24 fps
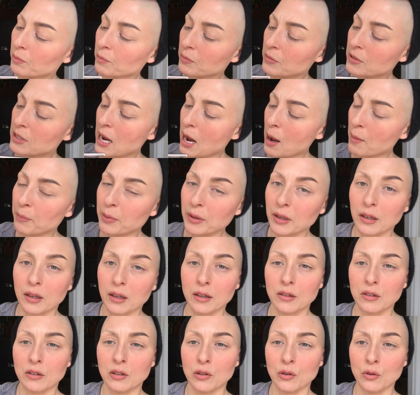tap it
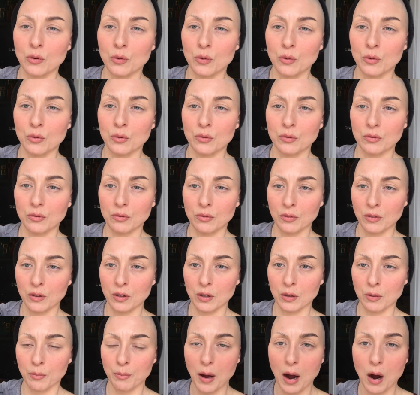into
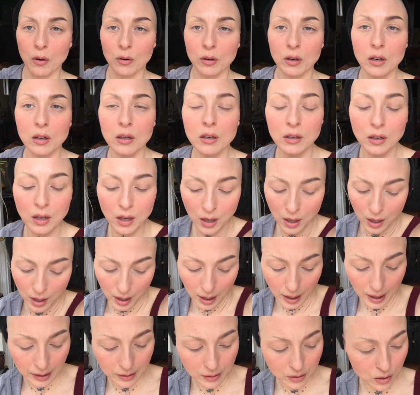the powder
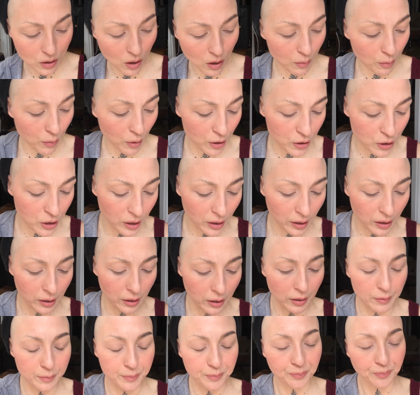and start brushing it
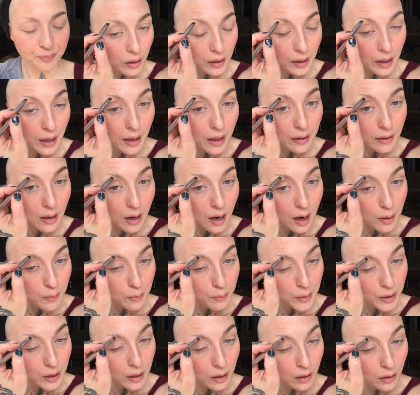in. Again, I'm
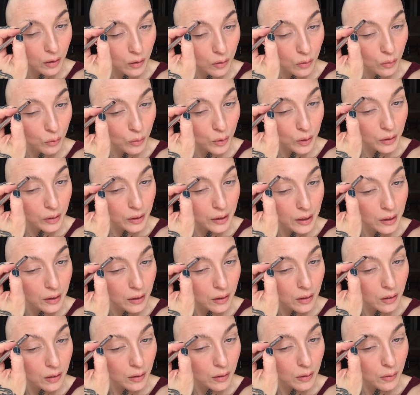being really
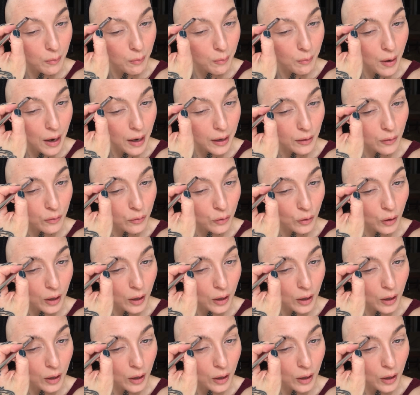mindful.